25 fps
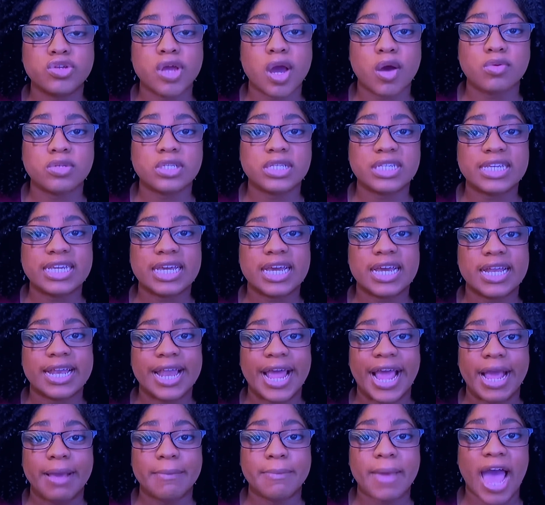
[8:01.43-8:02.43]
don't see a
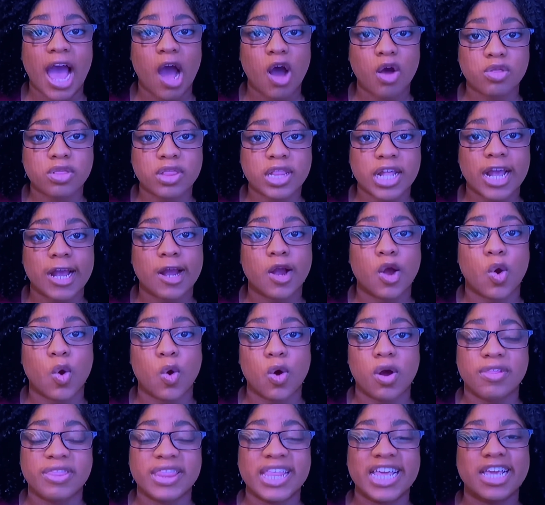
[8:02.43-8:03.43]
name out there
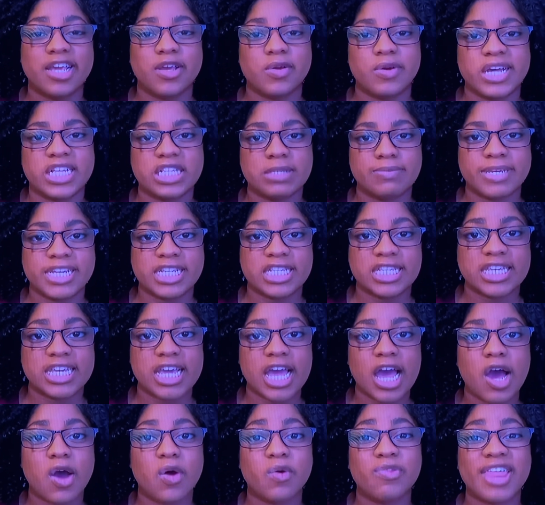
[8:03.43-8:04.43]
on the
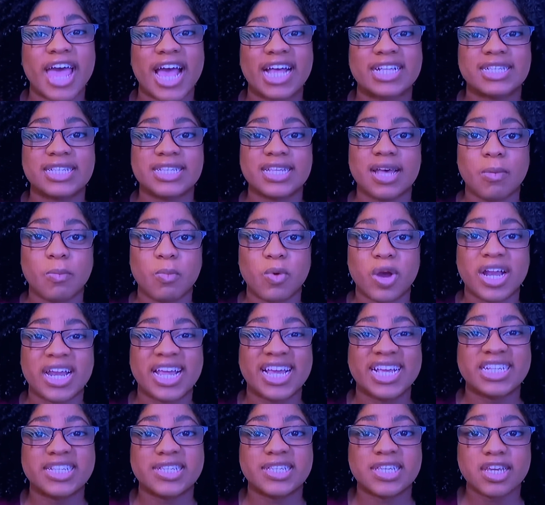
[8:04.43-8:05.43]
USPTO that someone
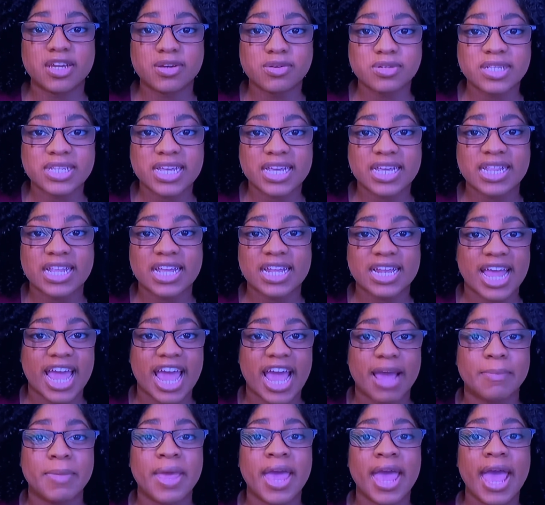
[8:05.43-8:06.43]
is using the
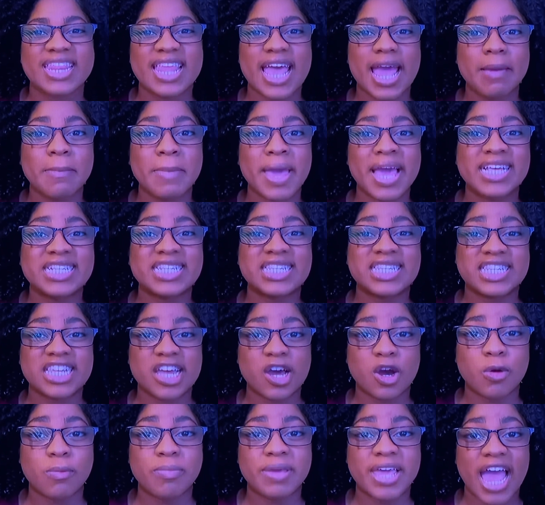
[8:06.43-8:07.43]
name, they may
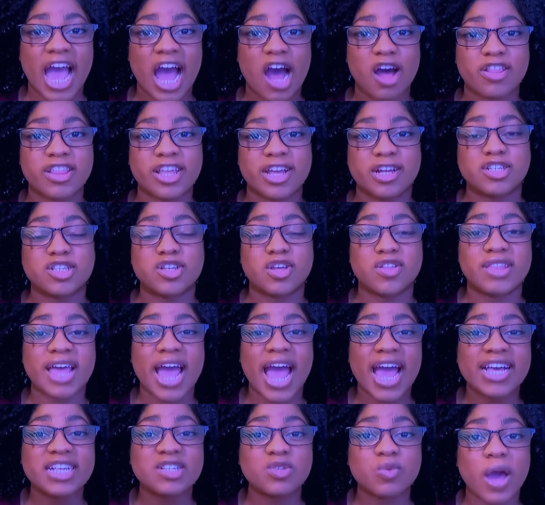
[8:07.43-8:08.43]
still be out there. So
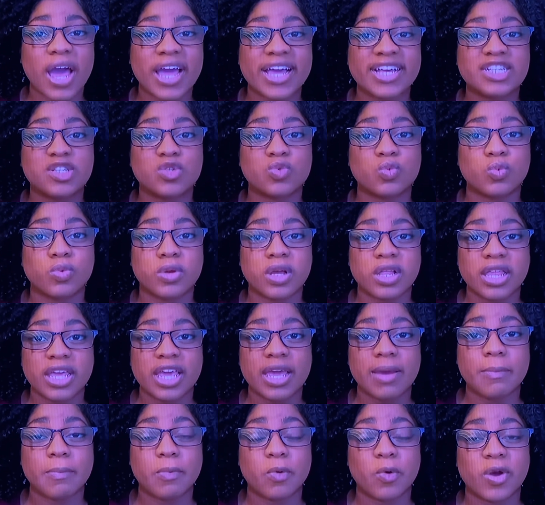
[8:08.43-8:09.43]
that is why it's
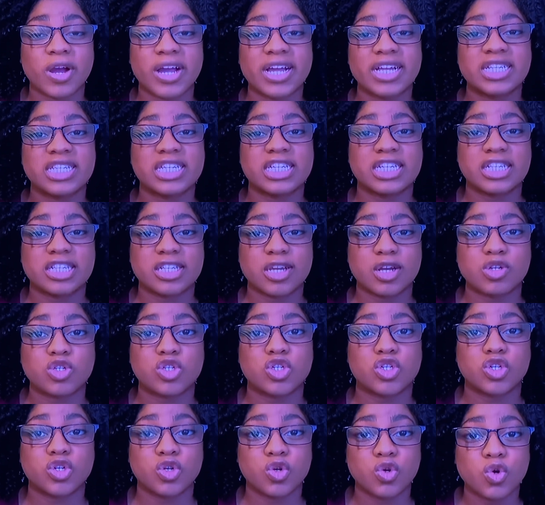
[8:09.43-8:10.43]
really important to
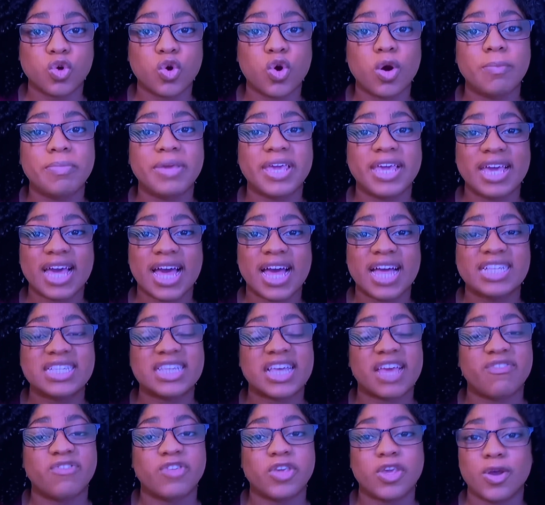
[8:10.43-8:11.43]
search Google, because
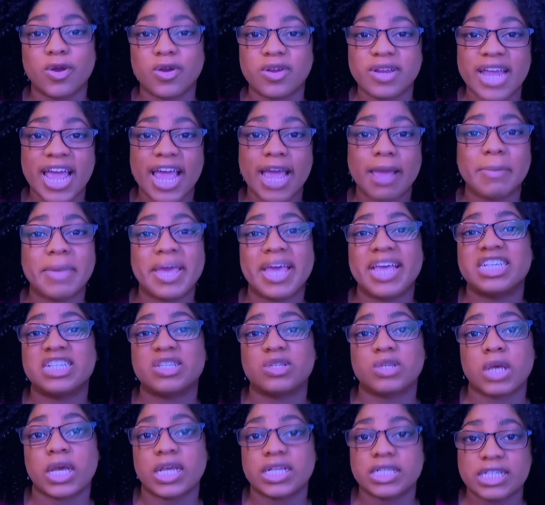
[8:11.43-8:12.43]
if your name is
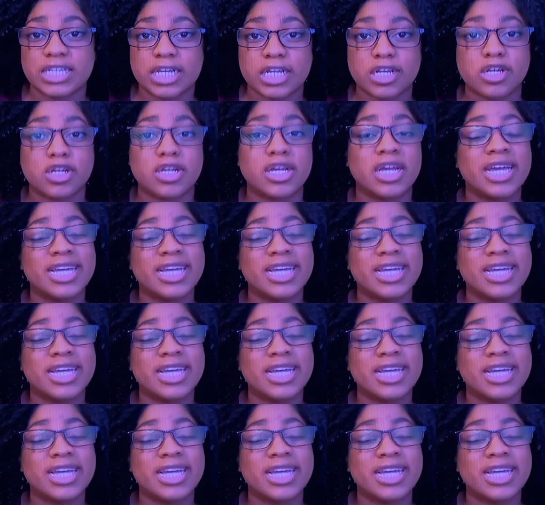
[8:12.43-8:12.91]
considered